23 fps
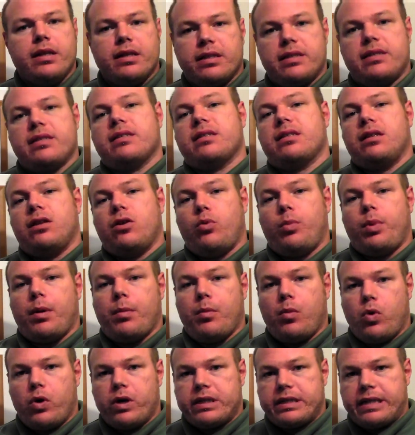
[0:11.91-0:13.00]
This is a little bit
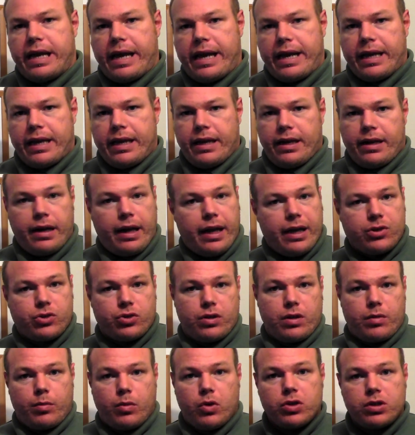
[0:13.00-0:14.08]
more techy in nature
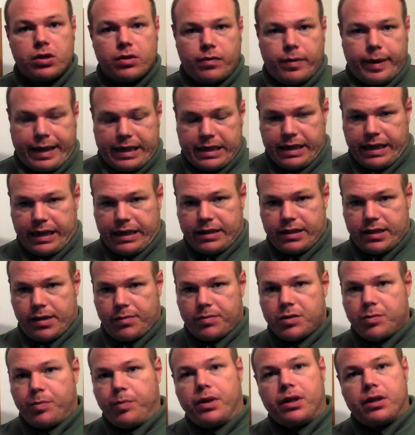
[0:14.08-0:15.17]
than most of my tech
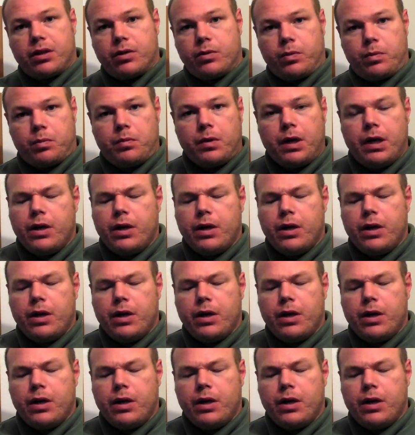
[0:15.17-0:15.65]
tips, but the